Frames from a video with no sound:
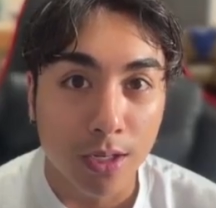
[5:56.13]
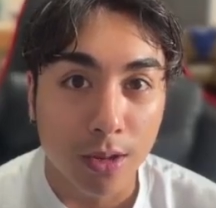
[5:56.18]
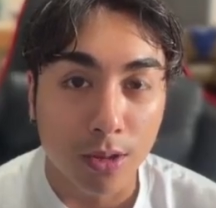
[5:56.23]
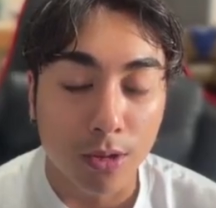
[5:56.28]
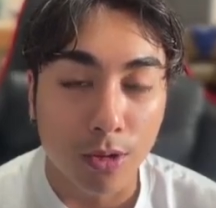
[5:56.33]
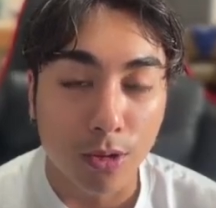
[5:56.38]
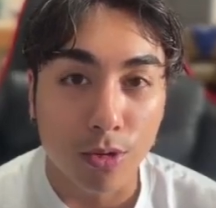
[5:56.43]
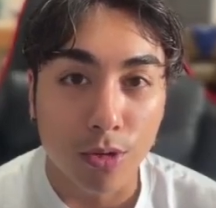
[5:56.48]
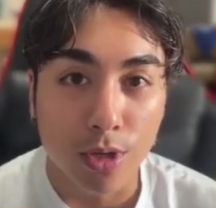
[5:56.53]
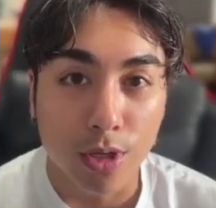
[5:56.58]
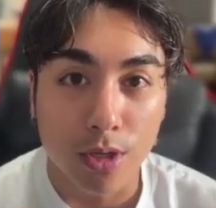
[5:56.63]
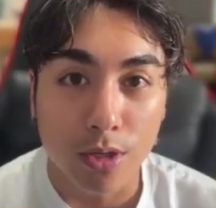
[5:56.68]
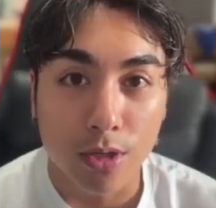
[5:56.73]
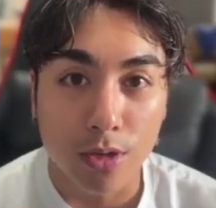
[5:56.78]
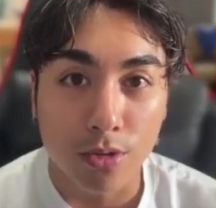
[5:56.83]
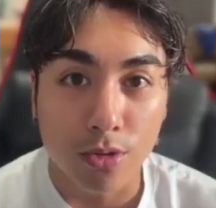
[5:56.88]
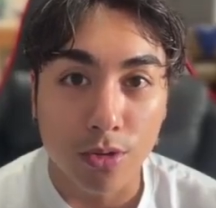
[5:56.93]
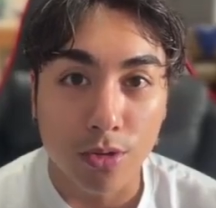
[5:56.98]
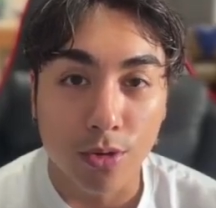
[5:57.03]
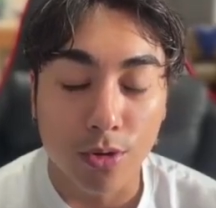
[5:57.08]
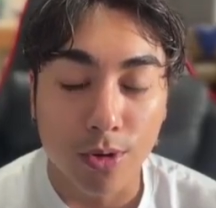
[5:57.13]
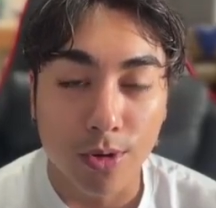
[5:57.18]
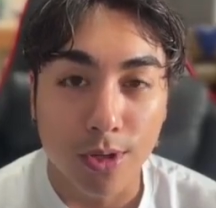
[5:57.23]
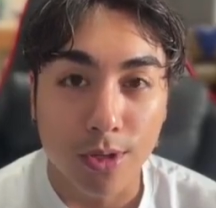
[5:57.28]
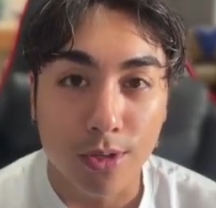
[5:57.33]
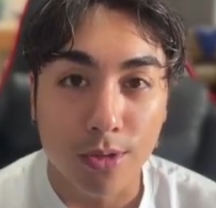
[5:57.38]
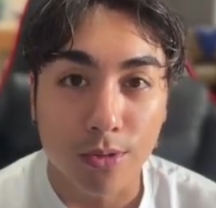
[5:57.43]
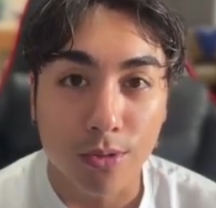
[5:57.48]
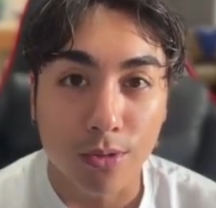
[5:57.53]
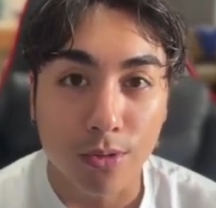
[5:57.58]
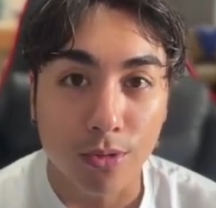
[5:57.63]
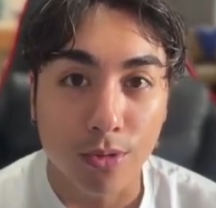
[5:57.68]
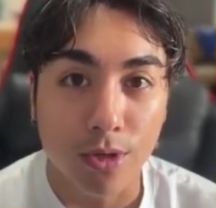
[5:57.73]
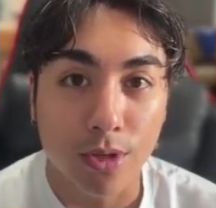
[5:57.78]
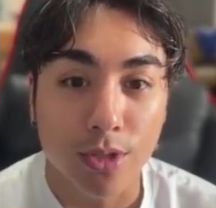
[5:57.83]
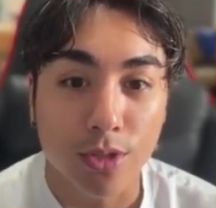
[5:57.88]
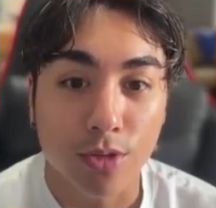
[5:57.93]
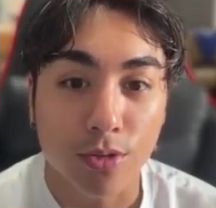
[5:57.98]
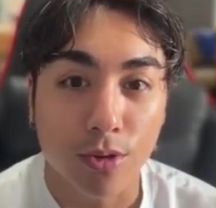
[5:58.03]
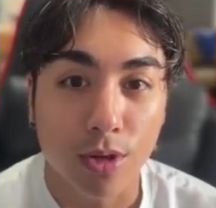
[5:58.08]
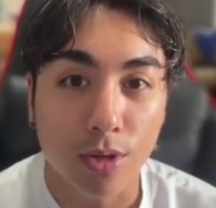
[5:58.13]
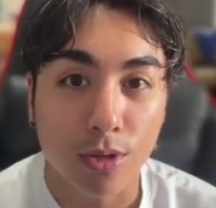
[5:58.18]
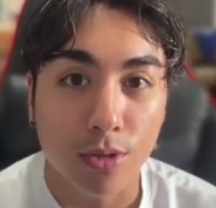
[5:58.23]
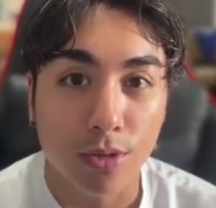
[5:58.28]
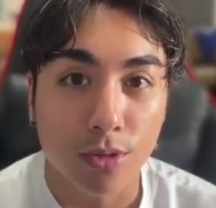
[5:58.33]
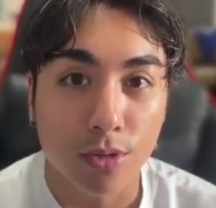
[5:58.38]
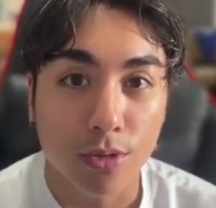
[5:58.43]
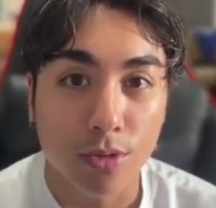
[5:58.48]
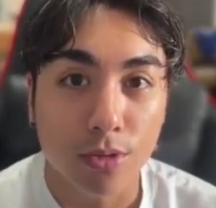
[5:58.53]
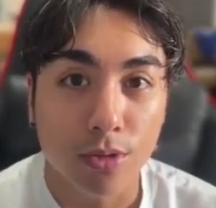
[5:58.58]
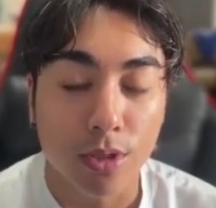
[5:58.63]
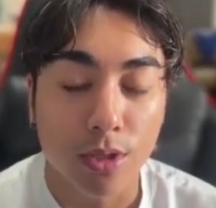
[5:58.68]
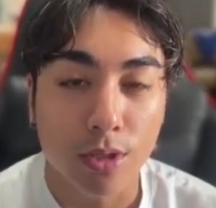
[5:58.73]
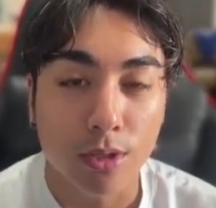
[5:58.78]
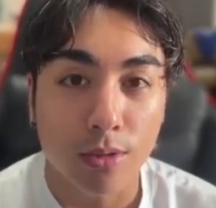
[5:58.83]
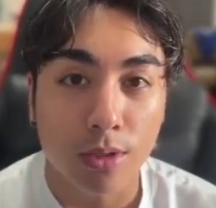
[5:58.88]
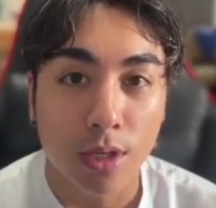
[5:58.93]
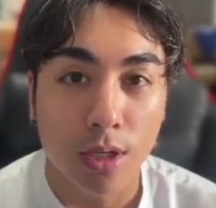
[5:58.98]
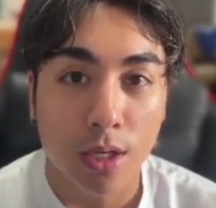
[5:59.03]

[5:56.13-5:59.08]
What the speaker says: lawyer New York or lawyer Toronto. You can